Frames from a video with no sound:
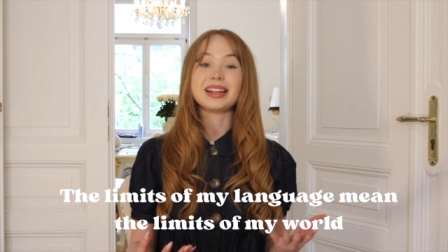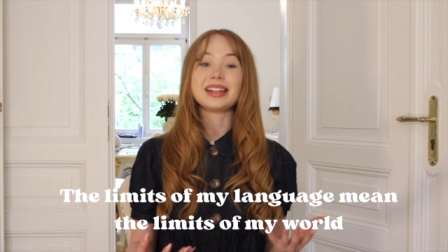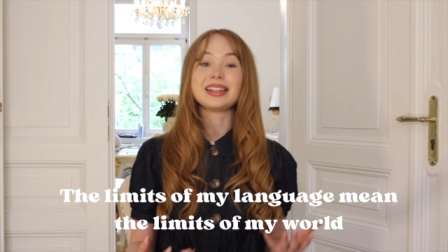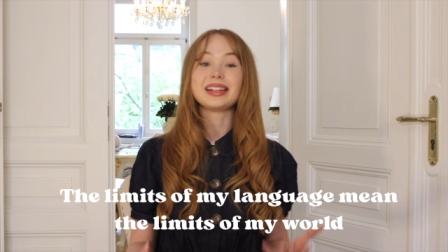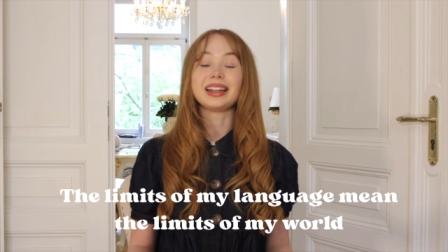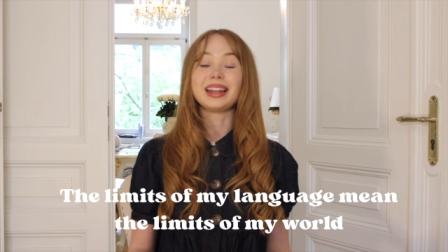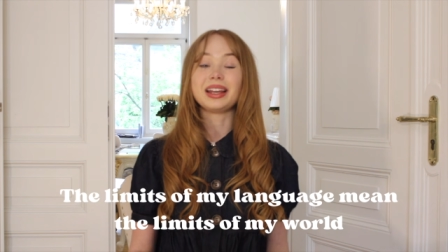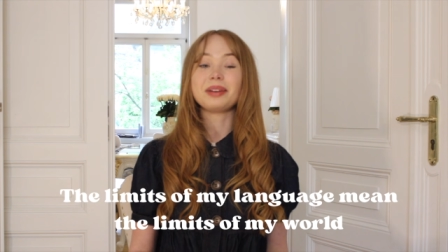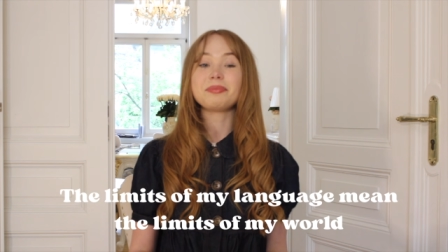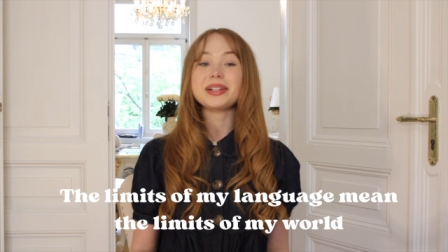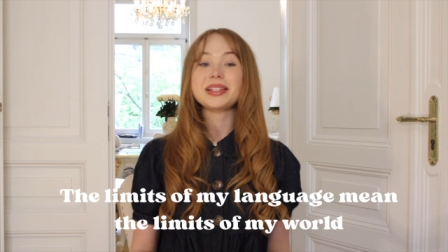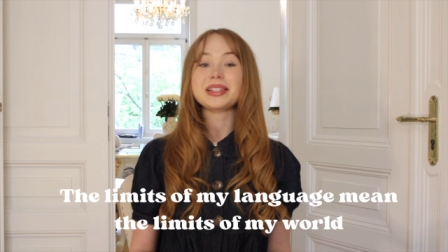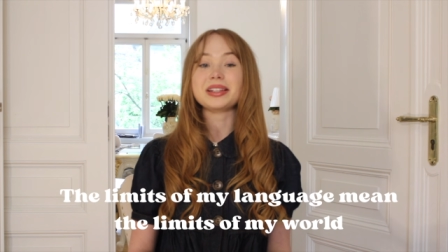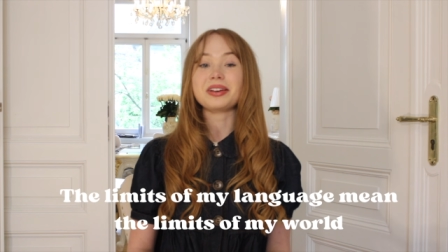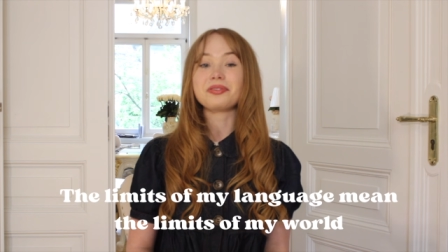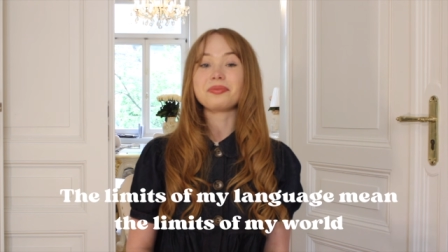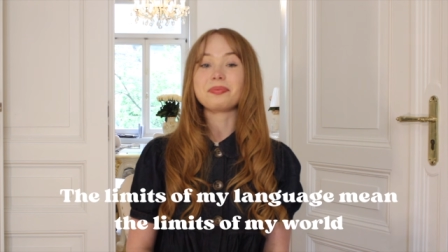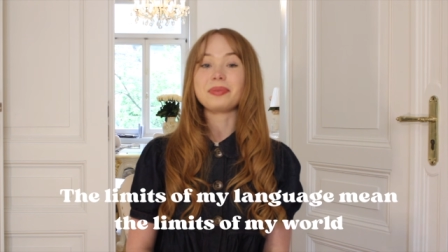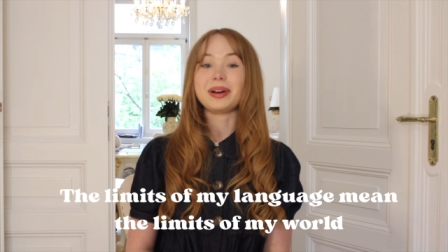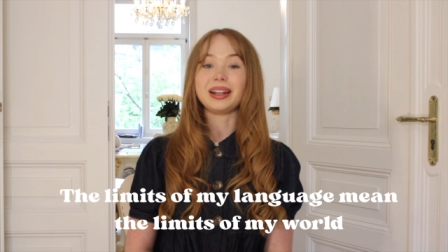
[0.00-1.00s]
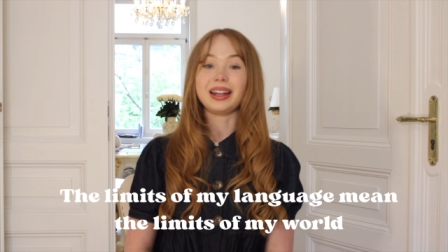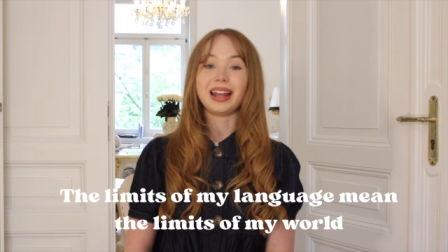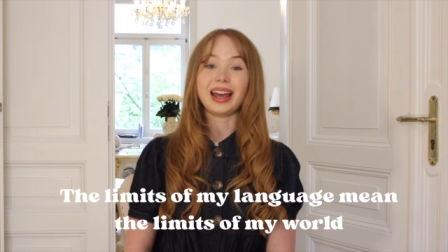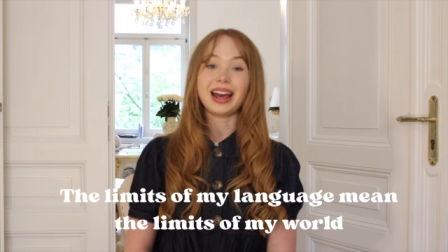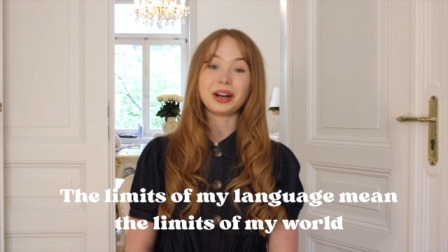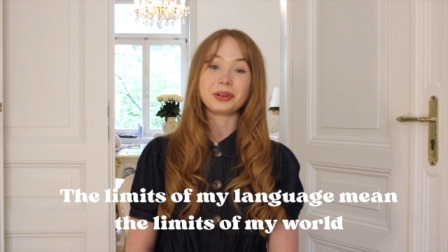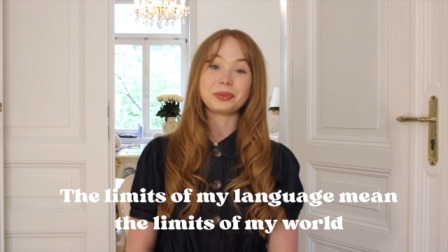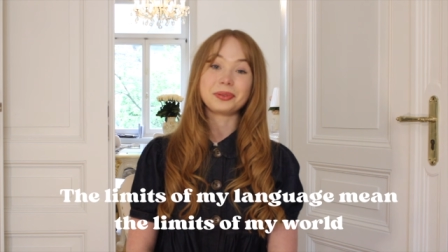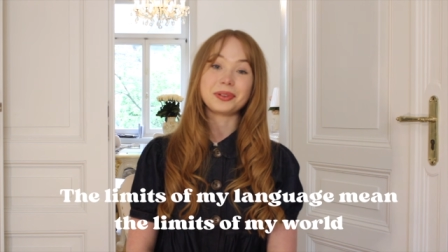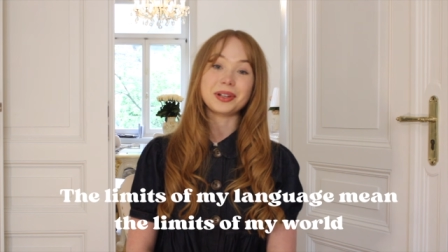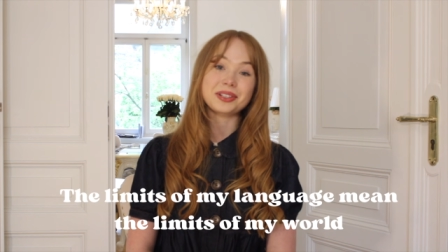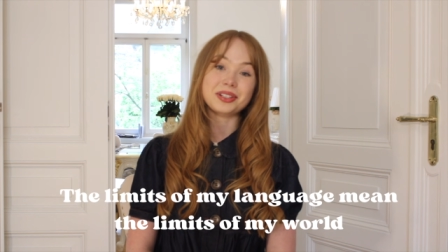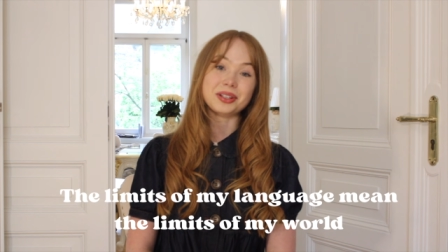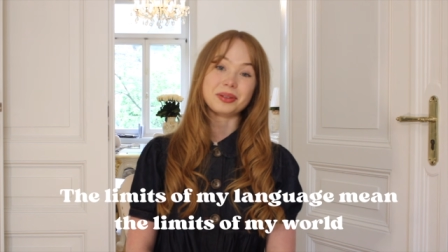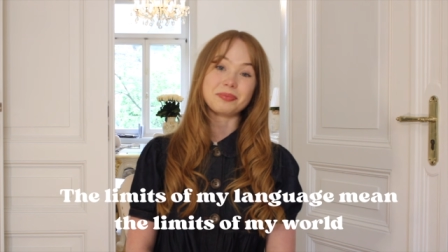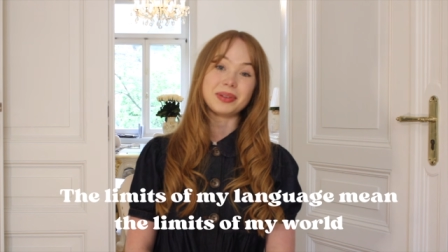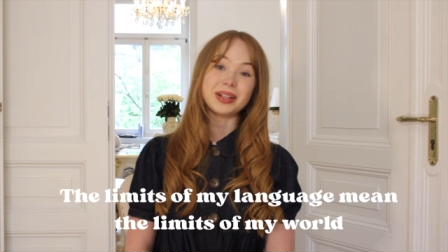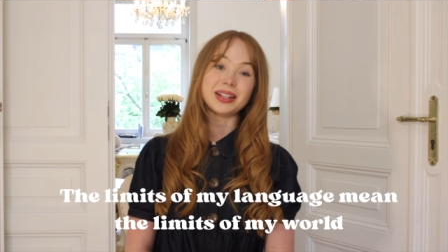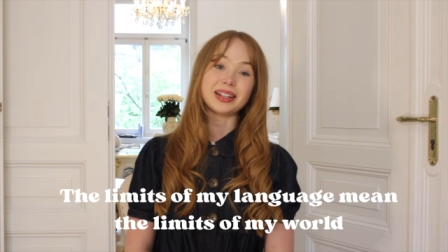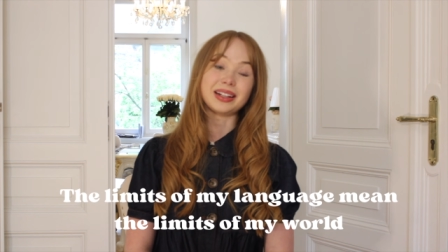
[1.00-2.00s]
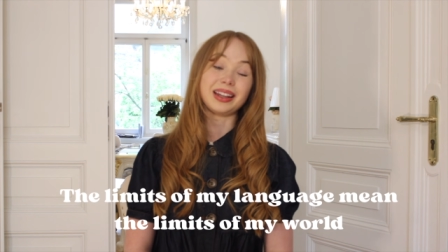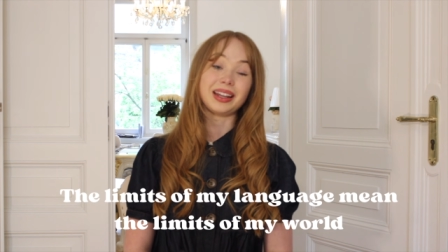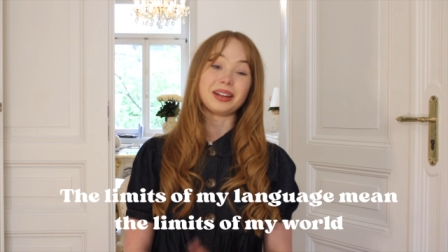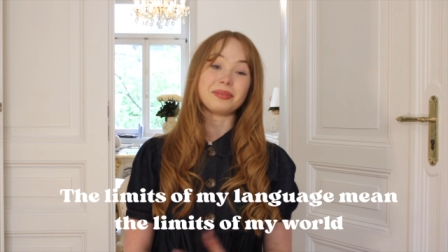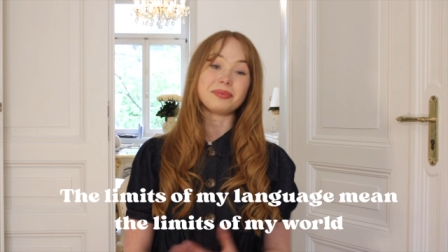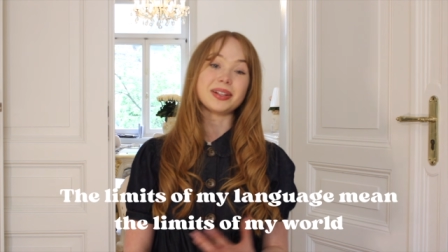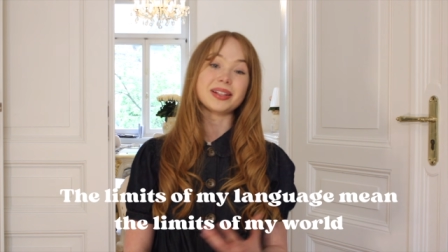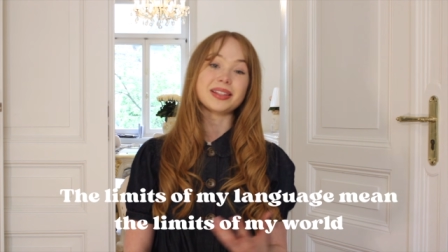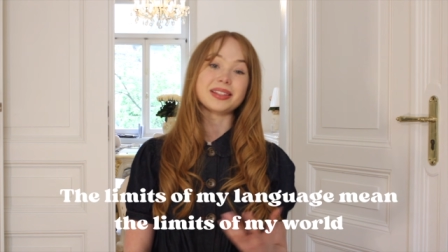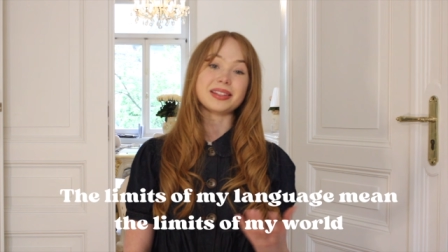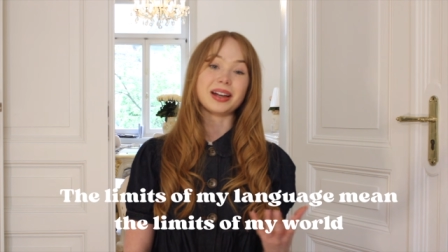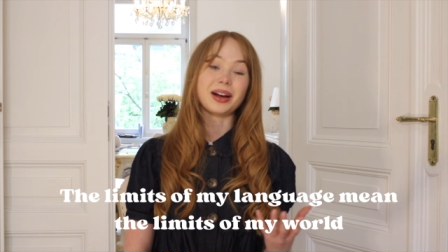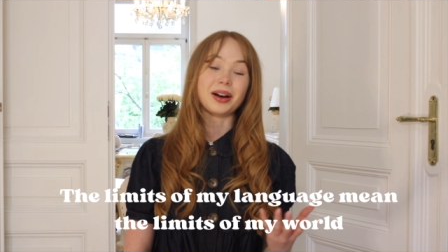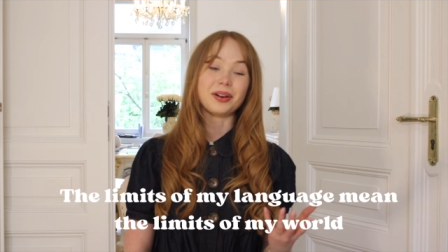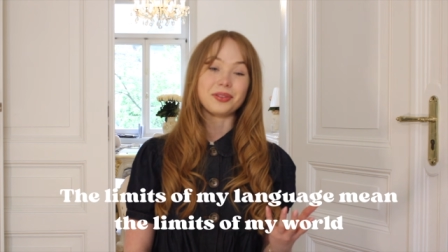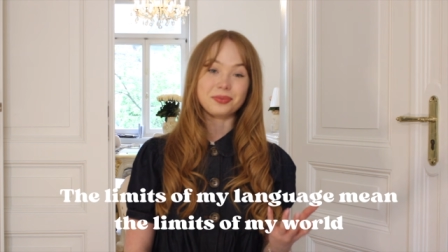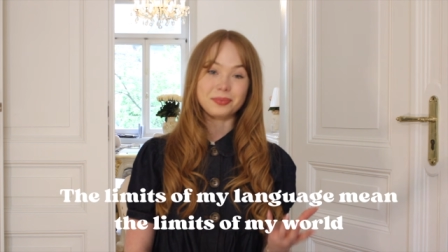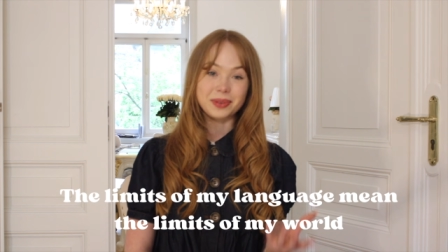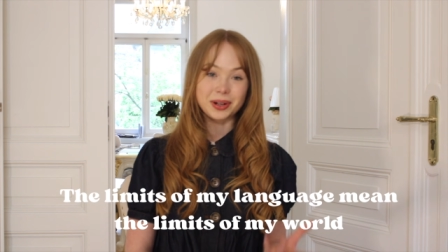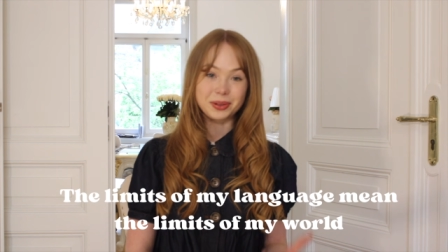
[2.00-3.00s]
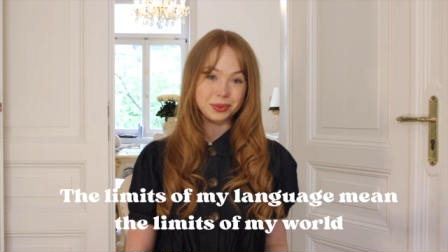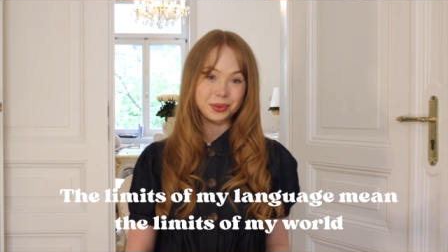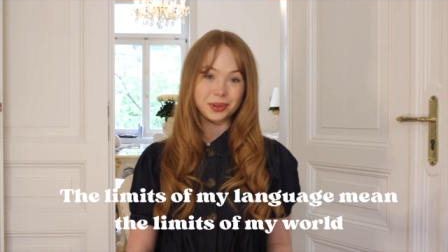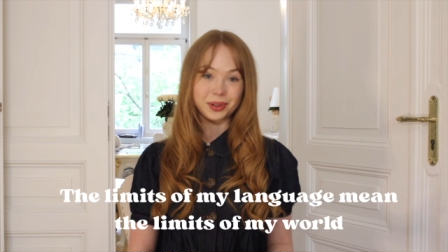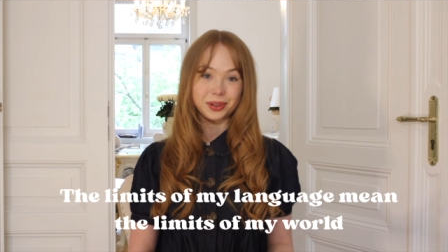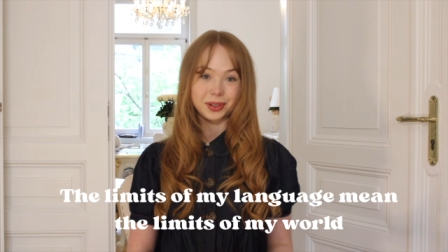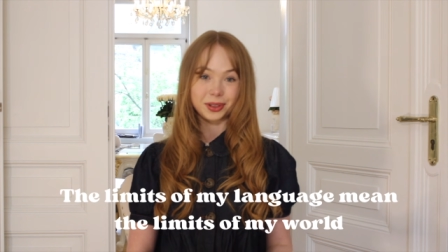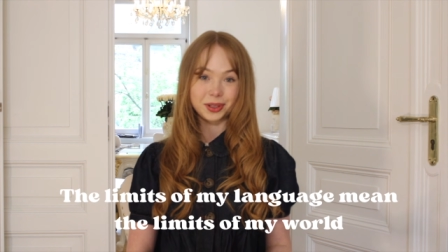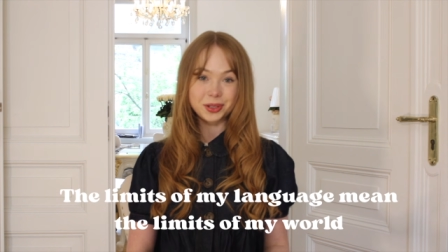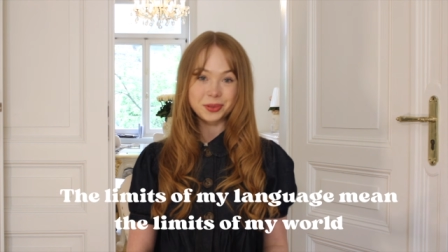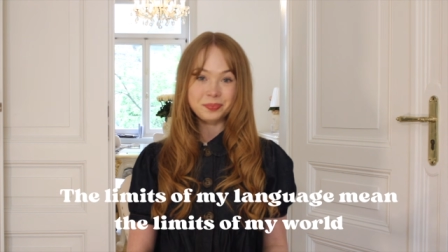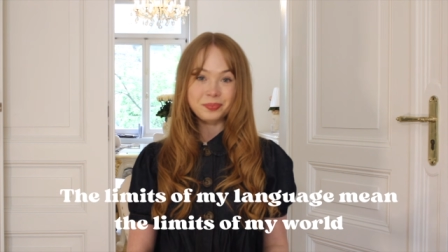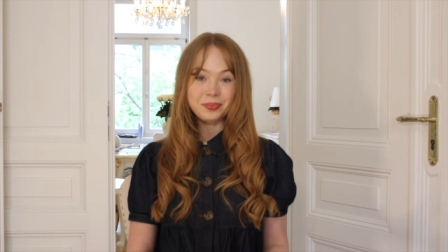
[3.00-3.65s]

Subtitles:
"The limits of my language mean the limits of my world."